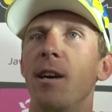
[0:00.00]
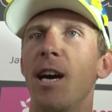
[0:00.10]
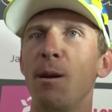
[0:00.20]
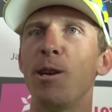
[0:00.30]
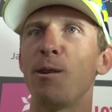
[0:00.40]

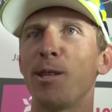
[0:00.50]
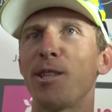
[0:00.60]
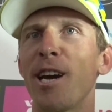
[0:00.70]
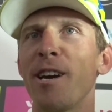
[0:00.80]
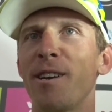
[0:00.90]
I'm a little bit
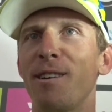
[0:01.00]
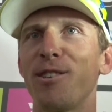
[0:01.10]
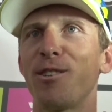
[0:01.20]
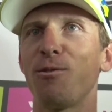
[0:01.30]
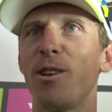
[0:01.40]
tired
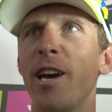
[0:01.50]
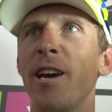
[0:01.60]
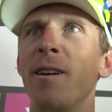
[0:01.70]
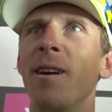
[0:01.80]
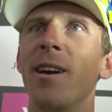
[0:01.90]
after today.